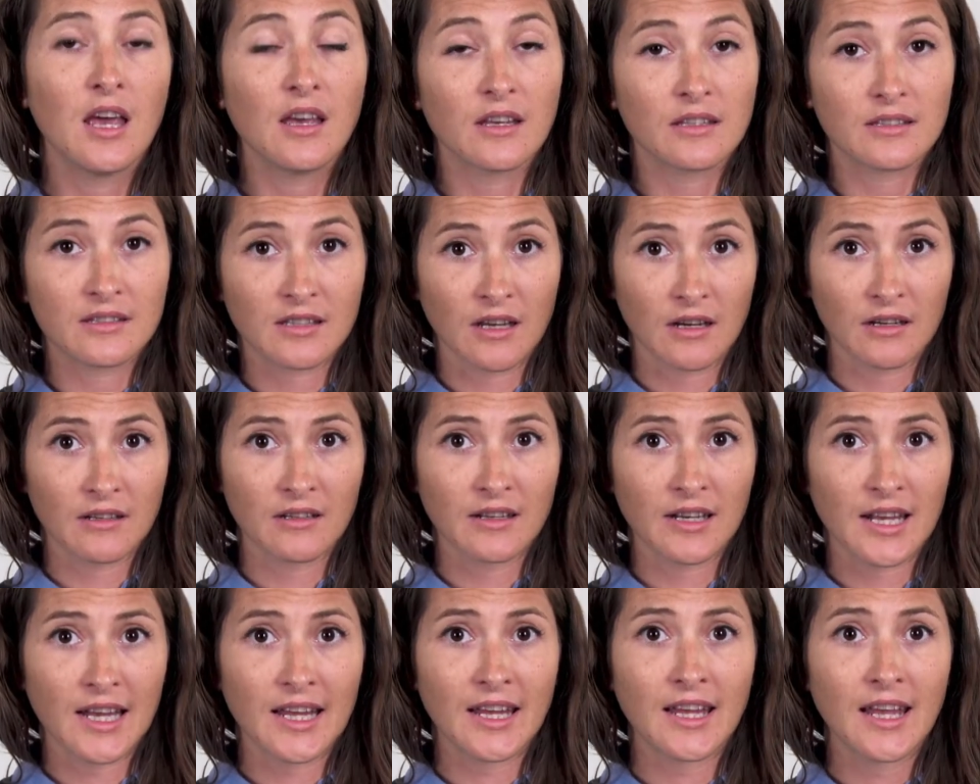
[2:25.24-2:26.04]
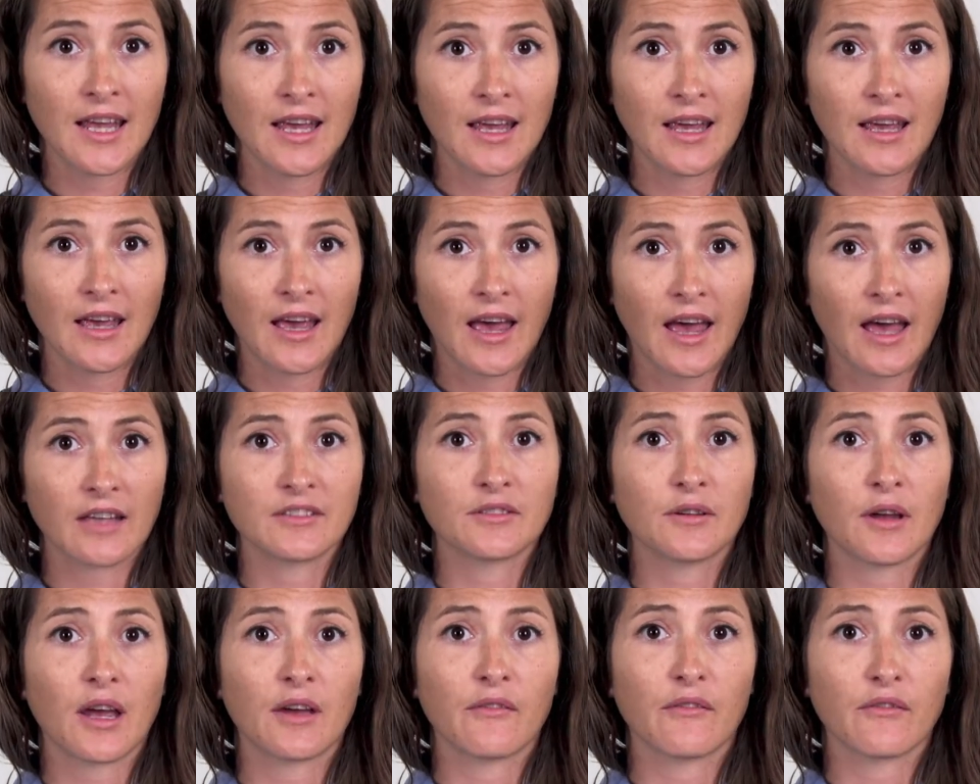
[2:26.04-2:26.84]
Secondly, as
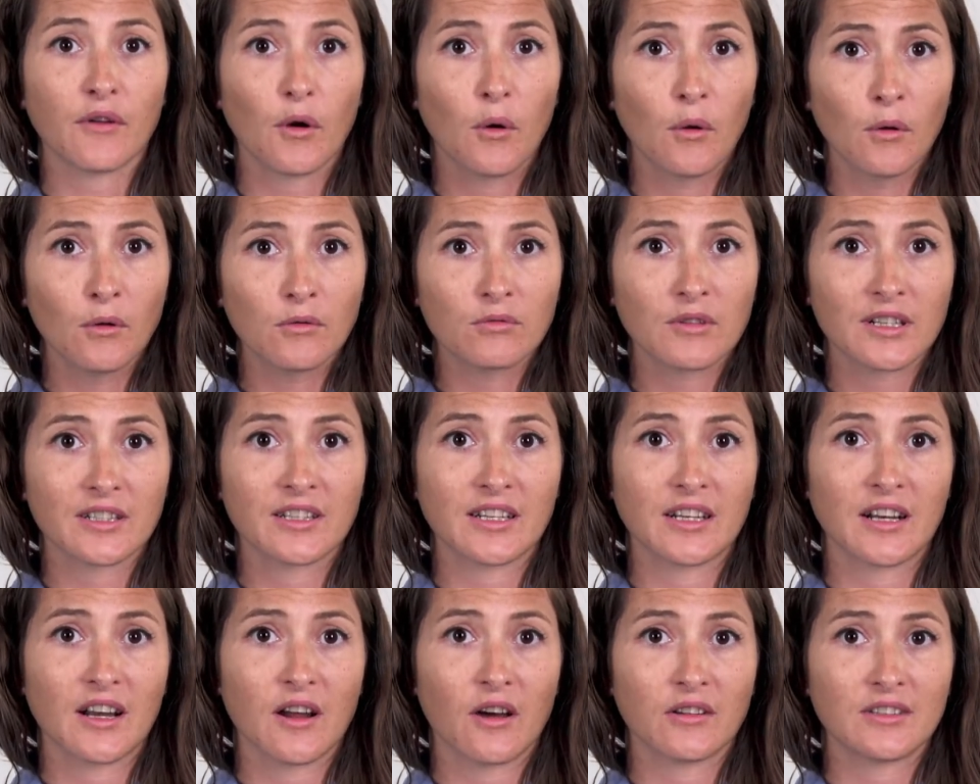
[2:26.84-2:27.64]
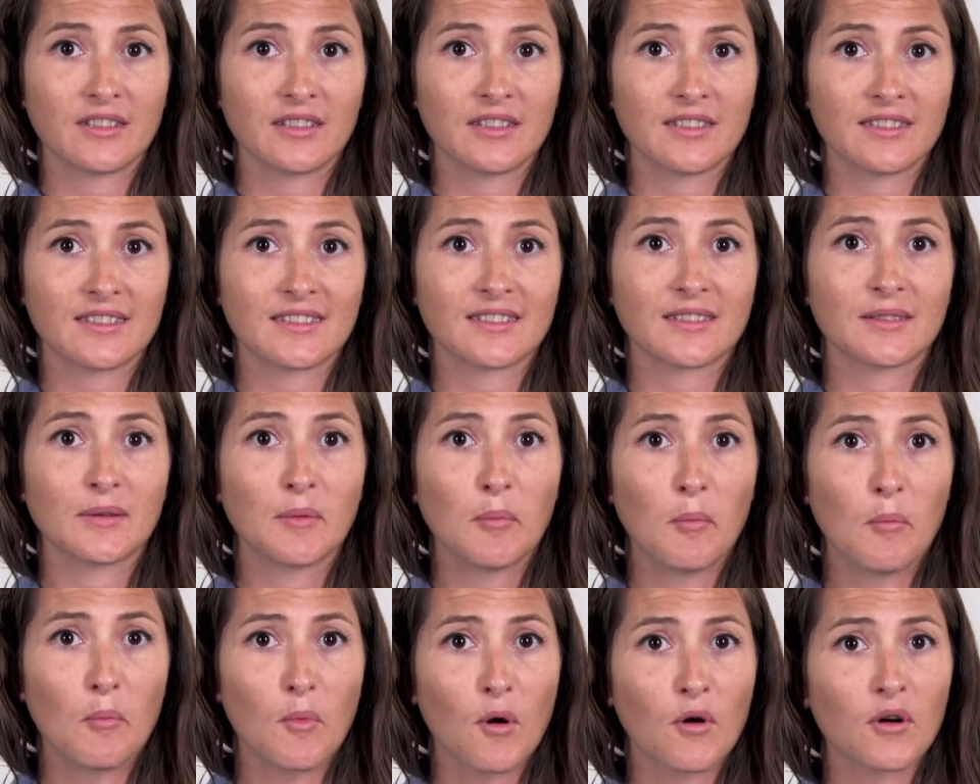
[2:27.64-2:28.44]
you have already noticed,
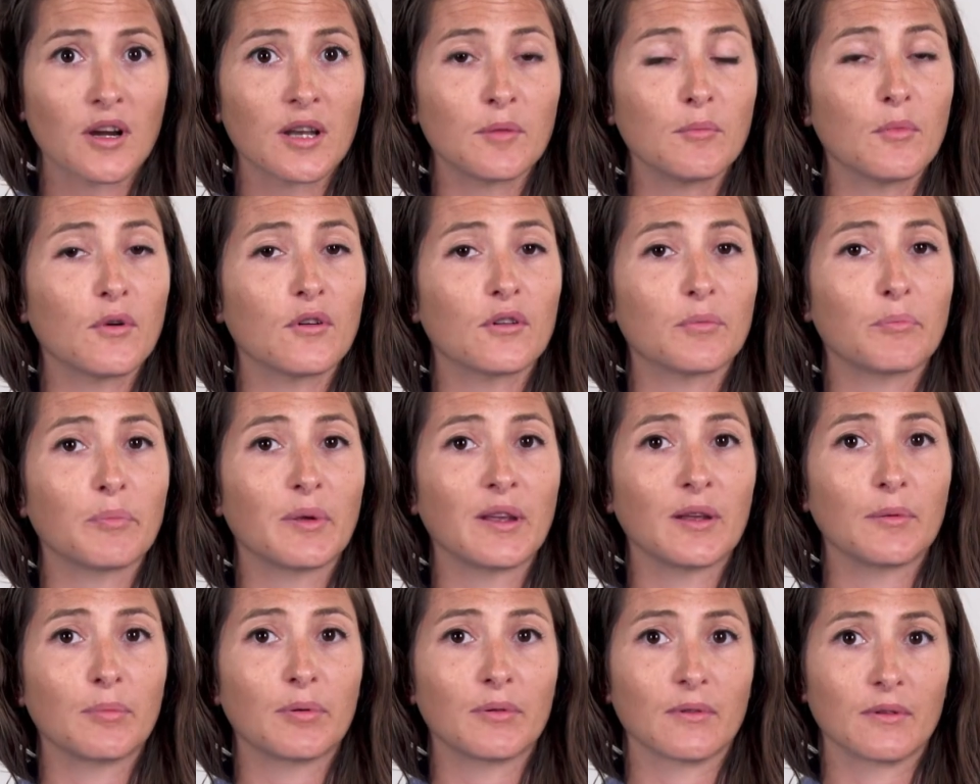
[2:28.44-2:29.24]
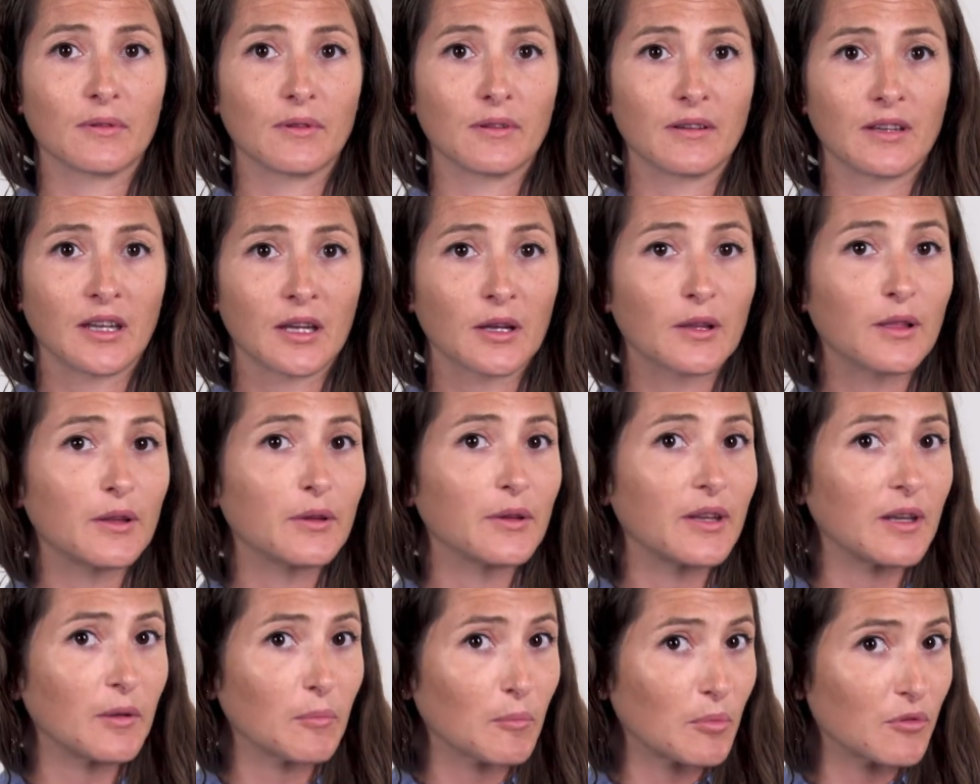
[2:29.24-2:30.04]
more and more people,
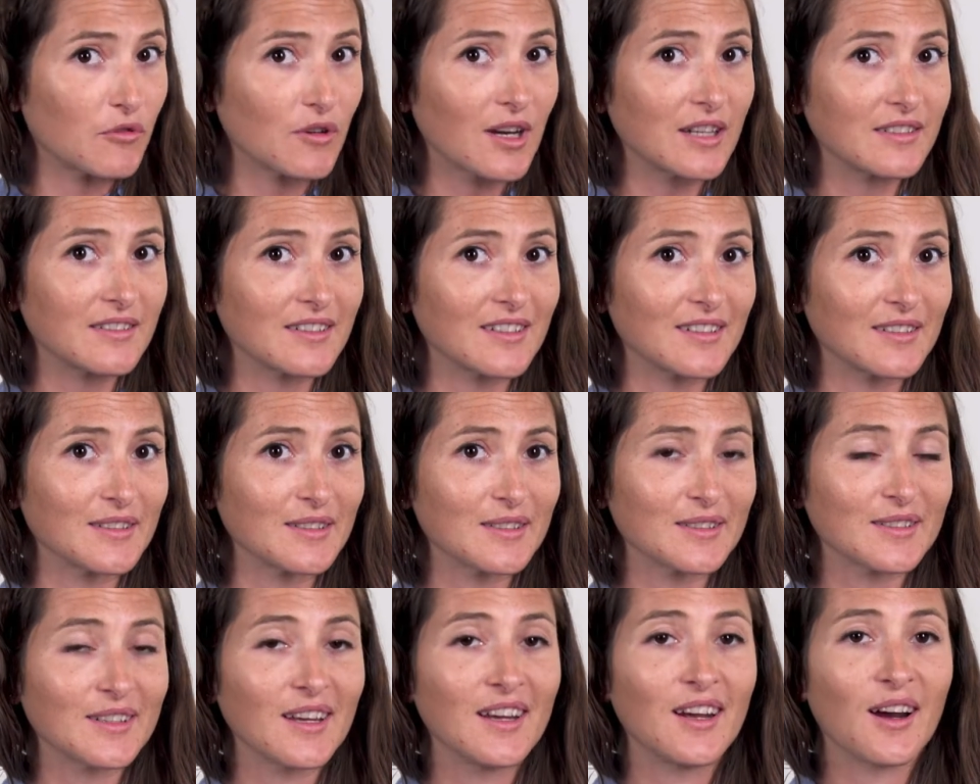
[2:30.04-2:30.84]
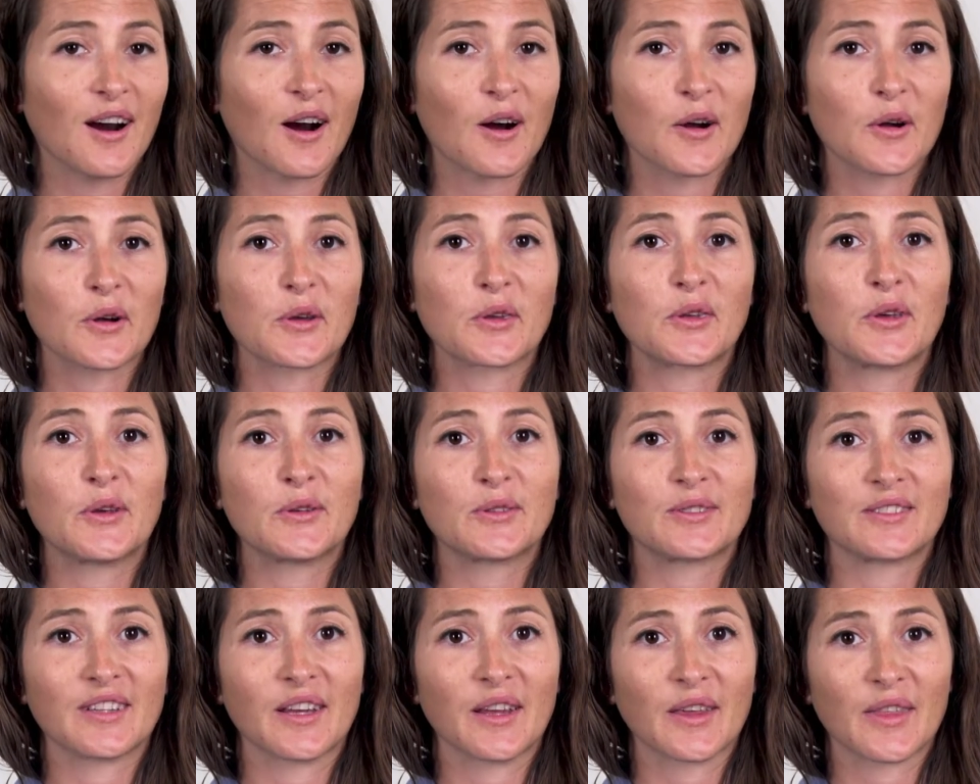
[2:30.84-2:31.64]
including presidents, are
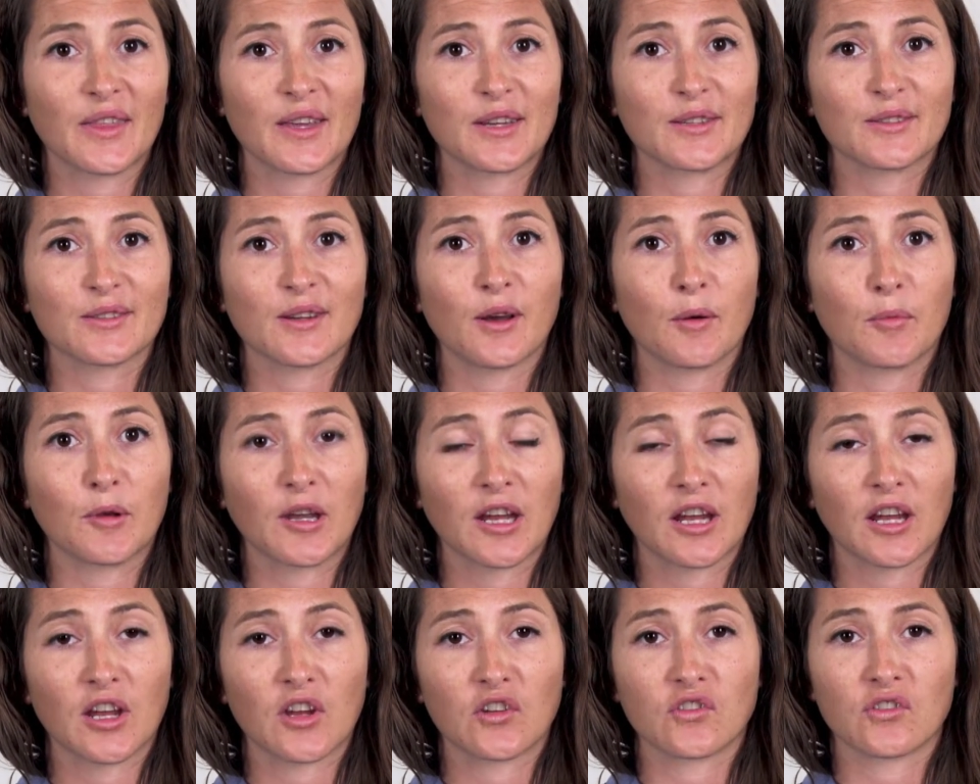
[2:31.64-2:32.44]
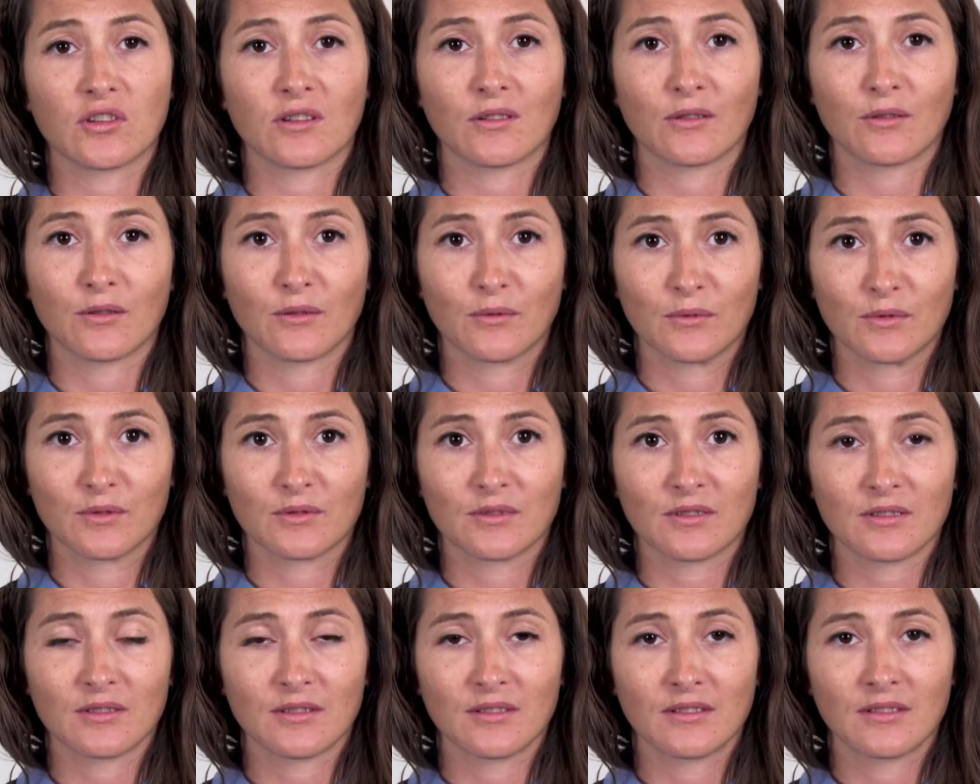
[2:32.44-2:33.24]
using these communication
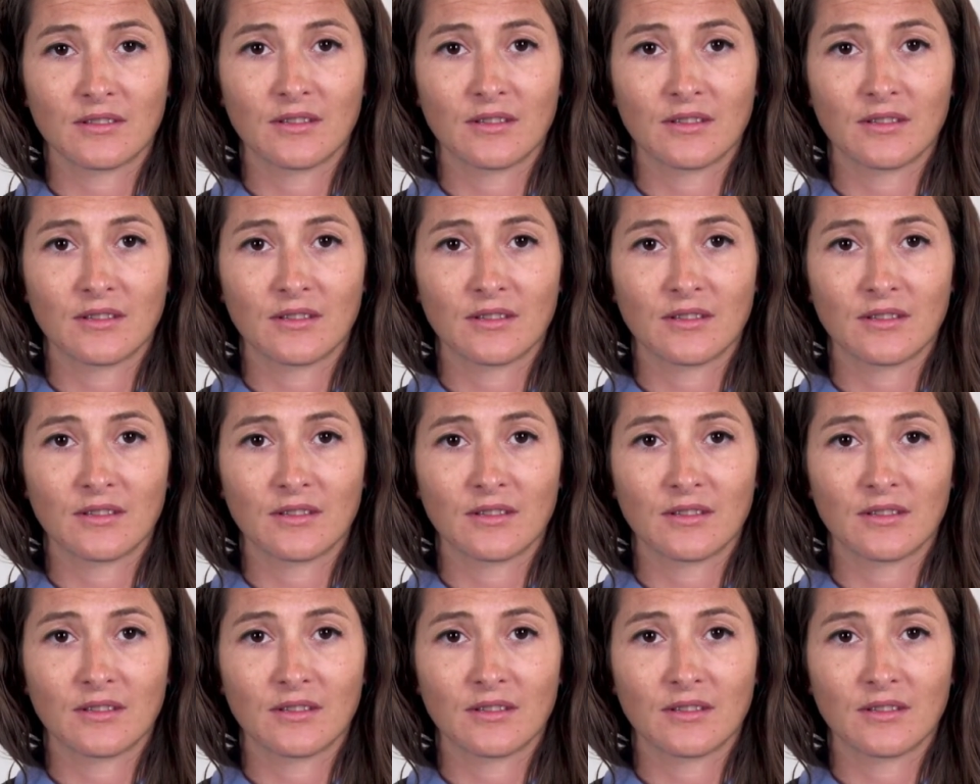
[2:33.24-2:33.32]
tools.